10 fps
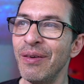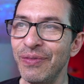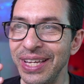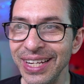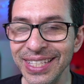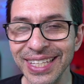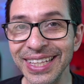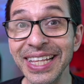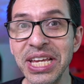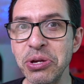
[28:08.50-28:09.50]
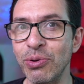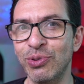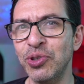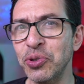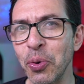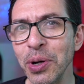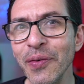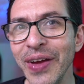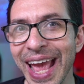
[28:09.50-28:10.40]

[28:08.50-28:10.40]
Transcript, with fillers: venus and leo sort of